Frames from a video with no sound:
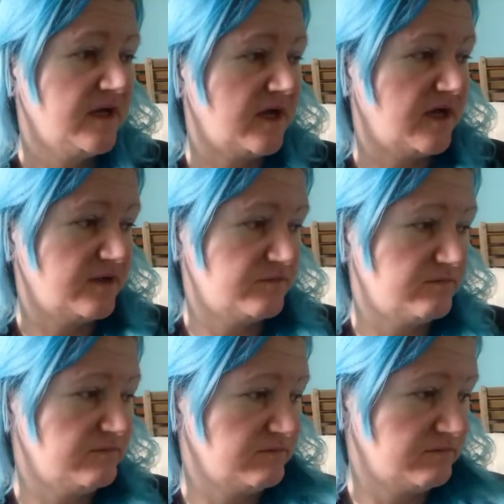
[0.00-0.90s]

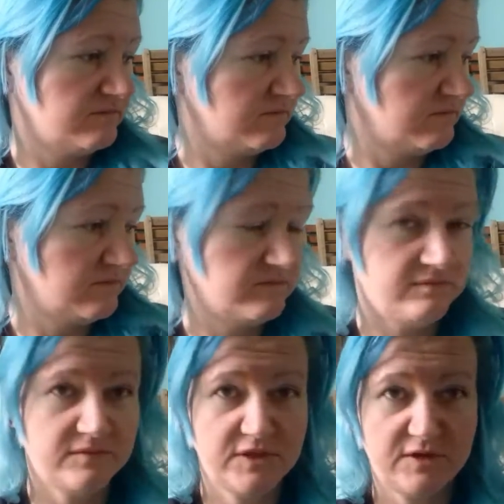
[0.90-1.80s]

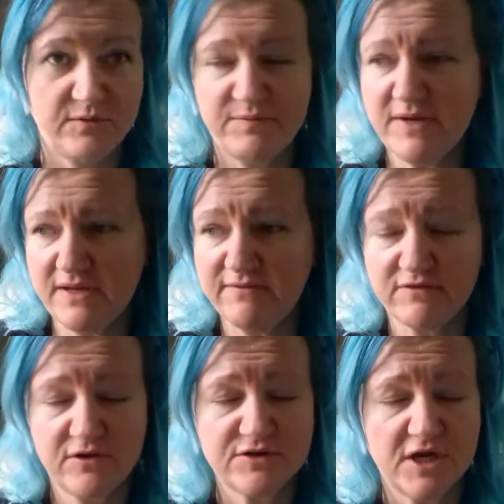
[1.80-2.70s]
You know, we've been here
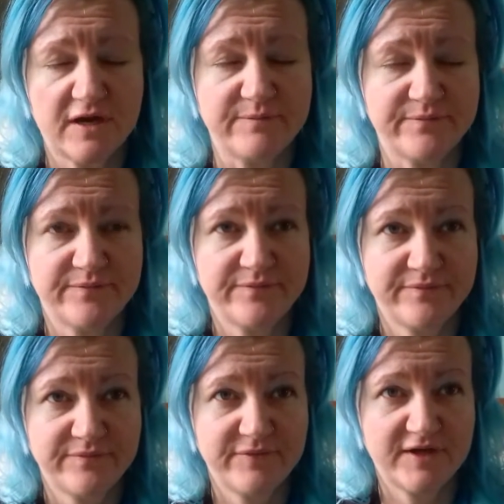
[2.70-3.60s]
for a long time,
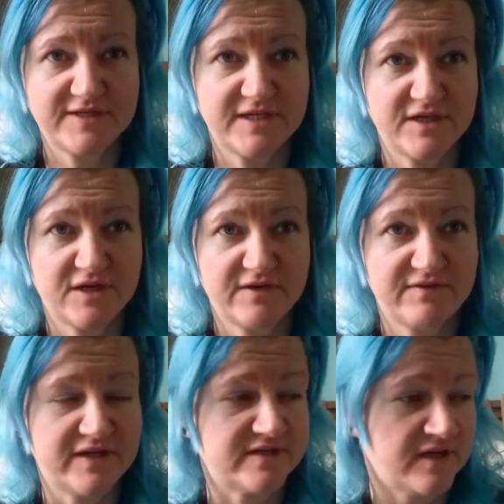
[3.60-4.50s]

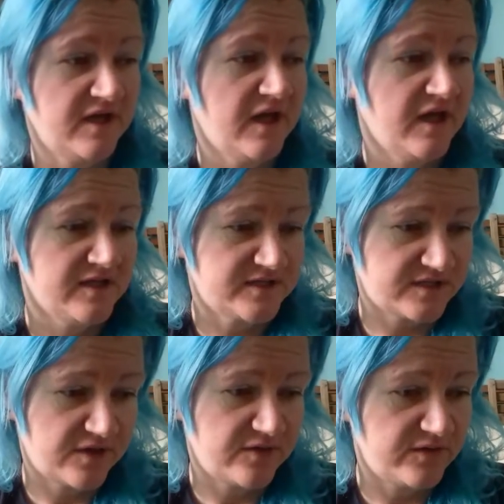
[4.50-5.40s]
19.5 years.
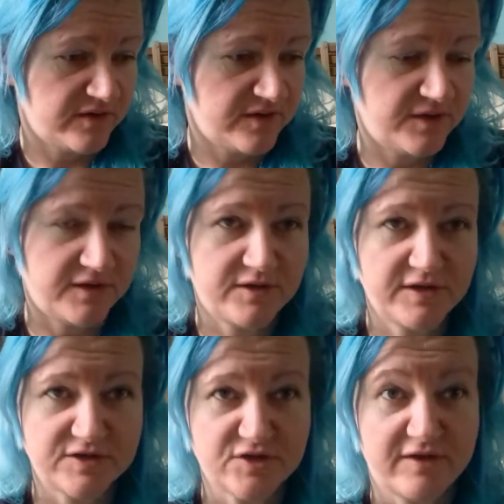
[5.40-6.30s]
So, you know, you're
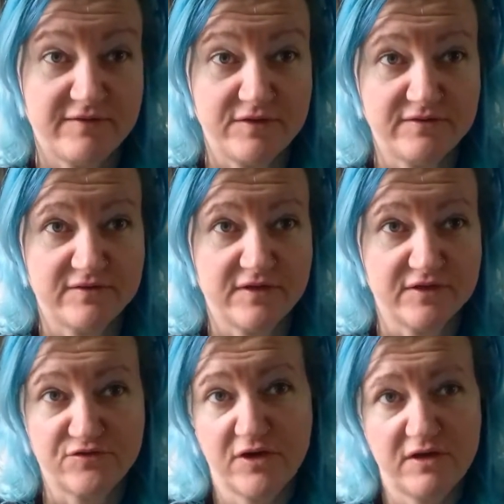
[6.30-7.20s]
going to try a few different
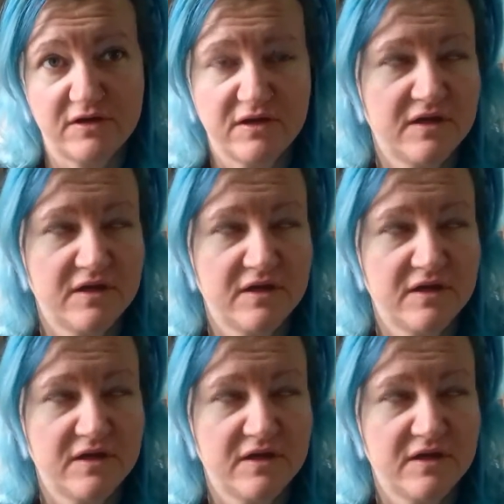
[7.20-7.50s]
things, right?